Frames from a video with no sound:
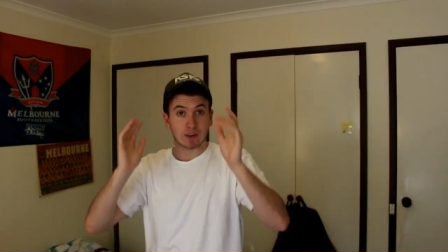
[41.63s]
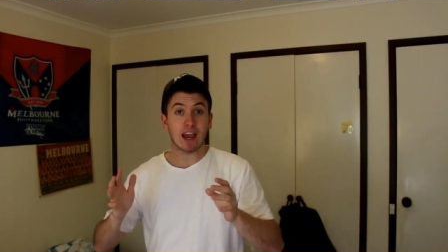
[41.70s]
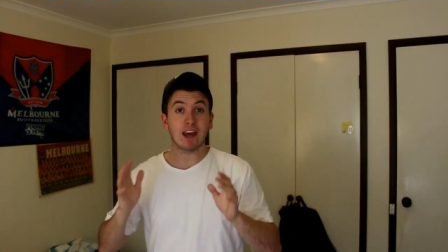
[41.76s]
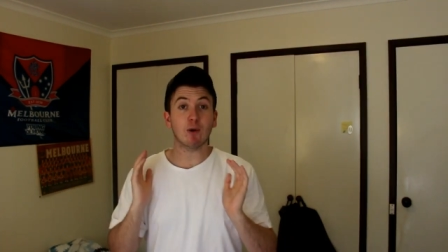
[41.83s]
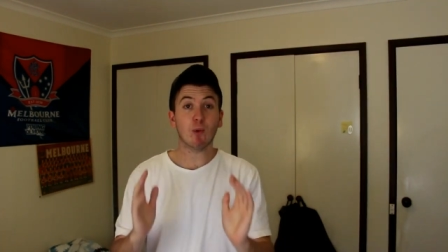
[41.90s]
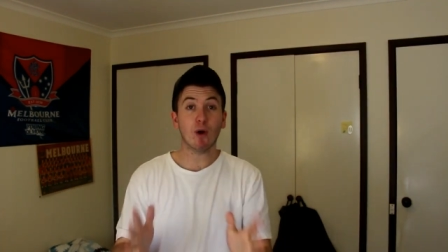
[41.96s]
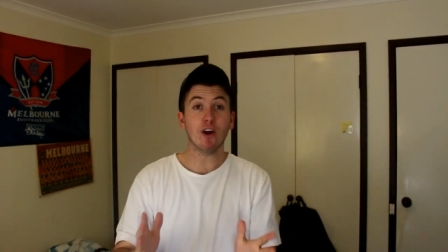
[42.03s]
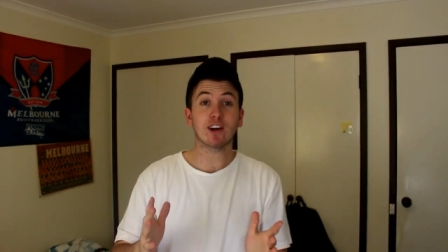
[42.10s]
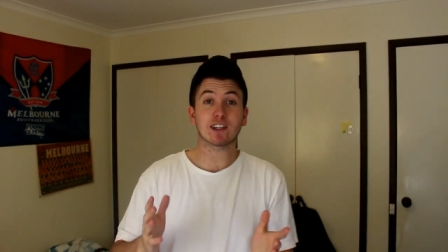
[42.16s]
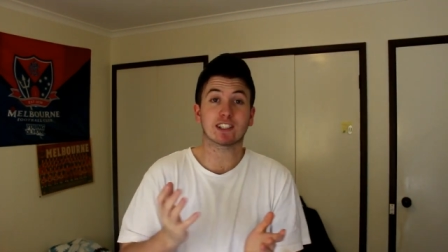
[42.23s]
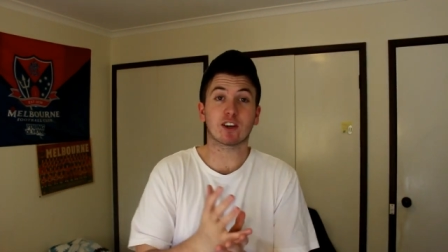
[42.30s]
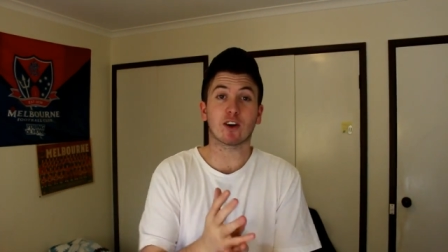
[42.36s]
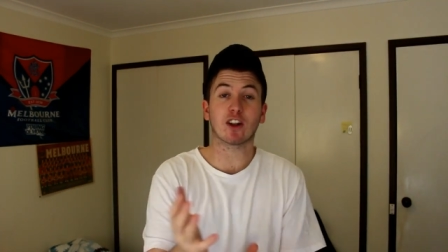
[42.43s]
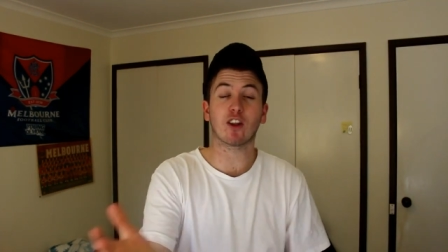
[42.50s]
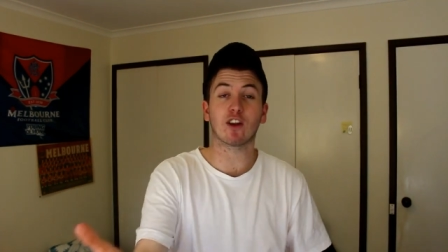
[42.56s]
And it worked, it
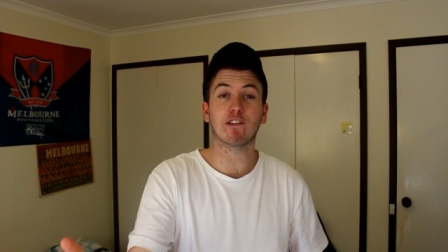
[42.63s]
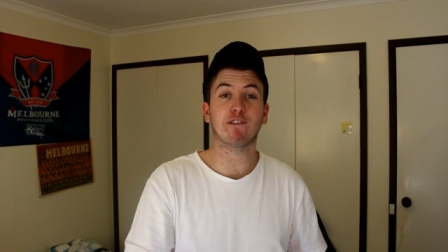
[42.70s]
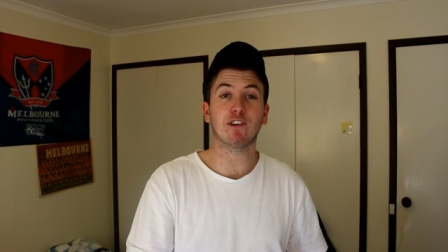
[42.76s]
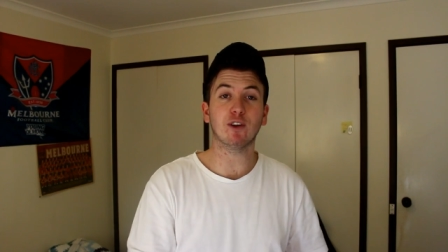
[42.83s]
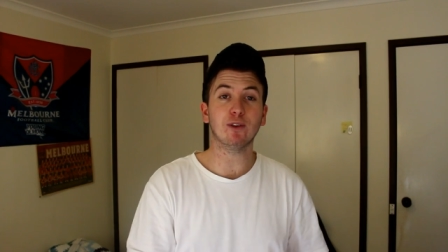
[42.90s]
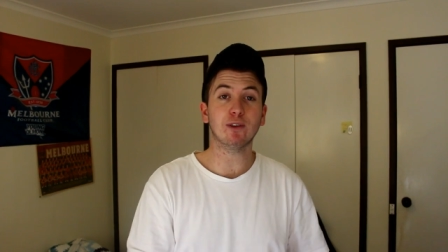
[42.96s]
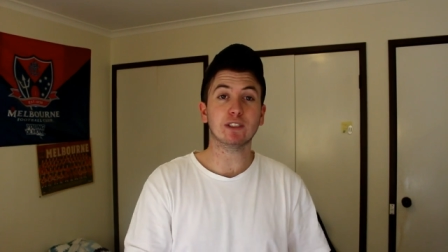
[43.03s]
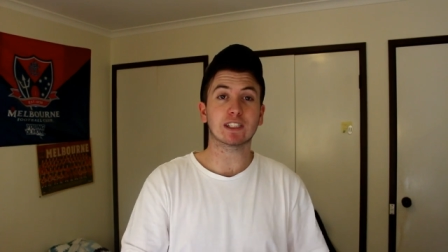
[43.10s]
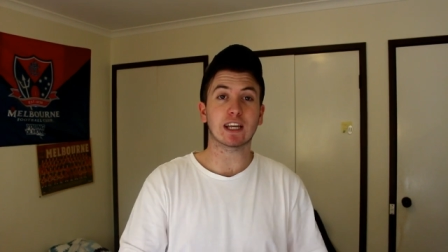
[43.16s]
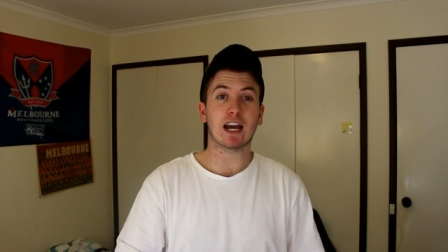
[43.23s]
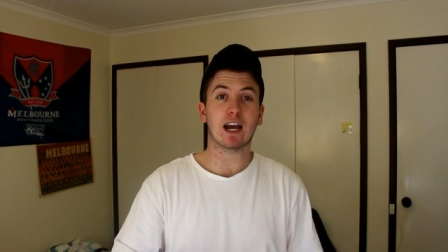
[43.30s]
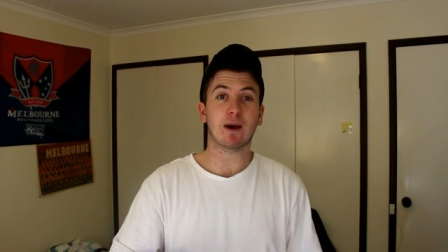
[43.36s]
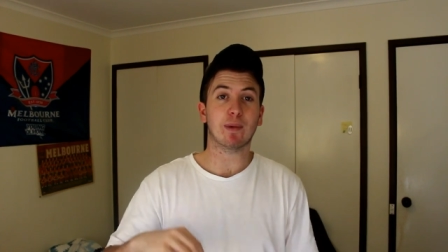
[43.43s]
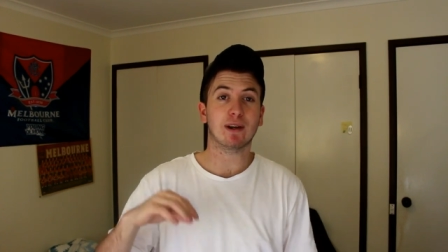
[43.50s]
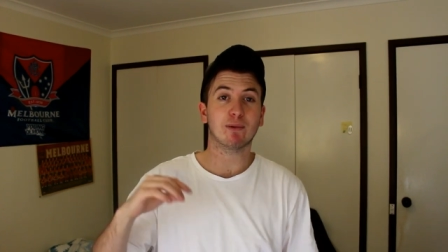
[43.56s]
got a lot of views
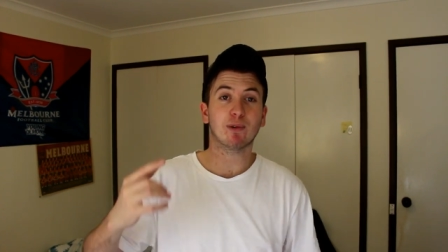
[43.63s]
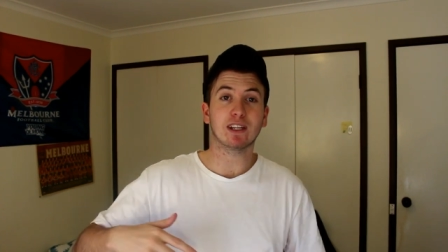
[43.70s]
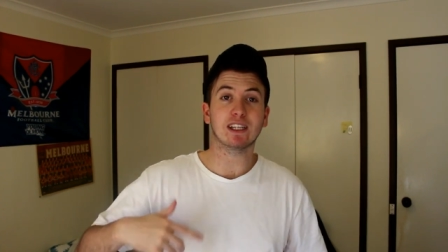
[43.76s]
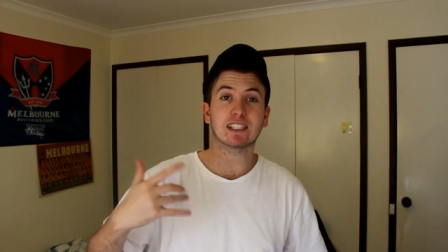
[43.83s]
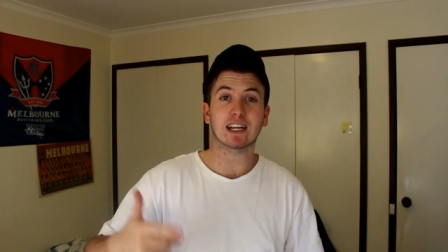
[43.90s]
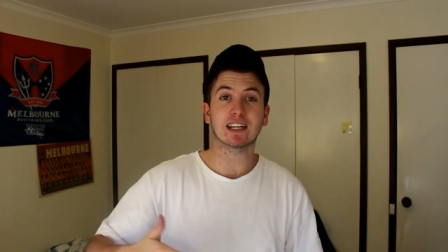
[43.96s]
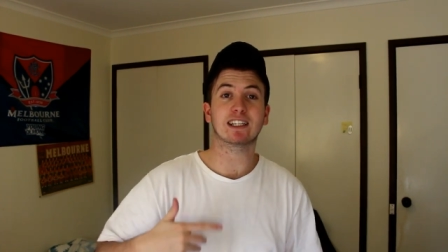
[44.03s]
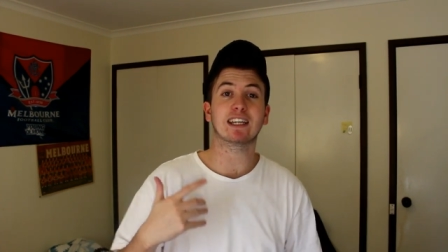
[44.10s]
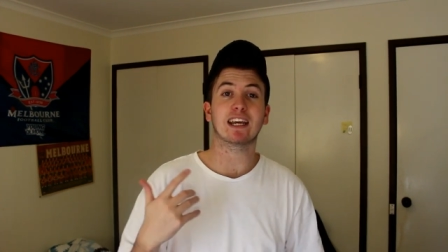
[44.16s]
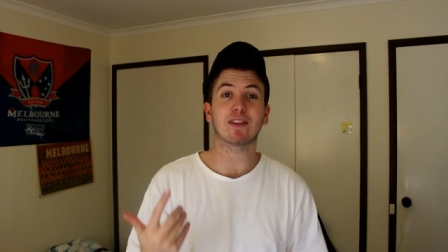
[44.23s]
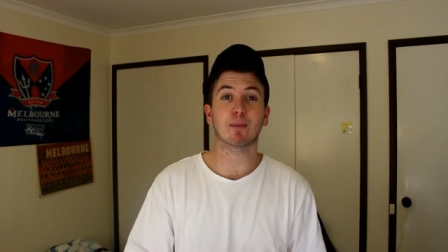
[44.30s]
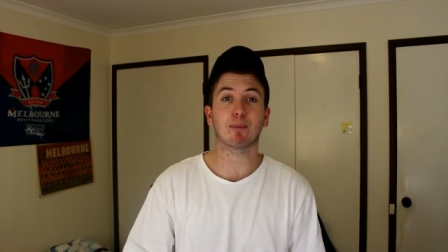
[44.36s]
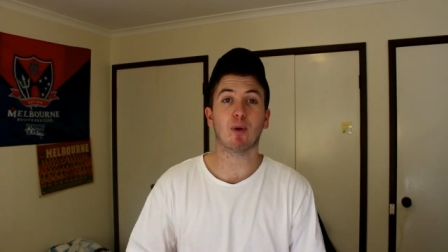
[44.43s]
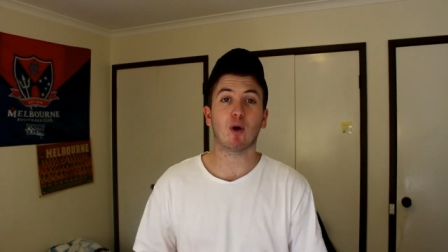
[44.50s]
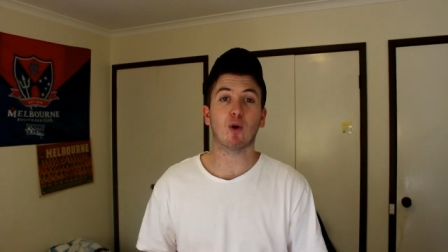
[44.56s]
um, and really started to get
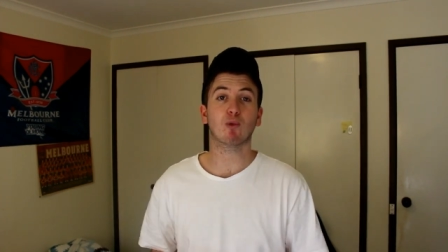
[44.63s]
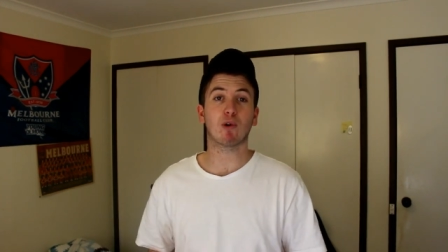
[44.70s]
the ball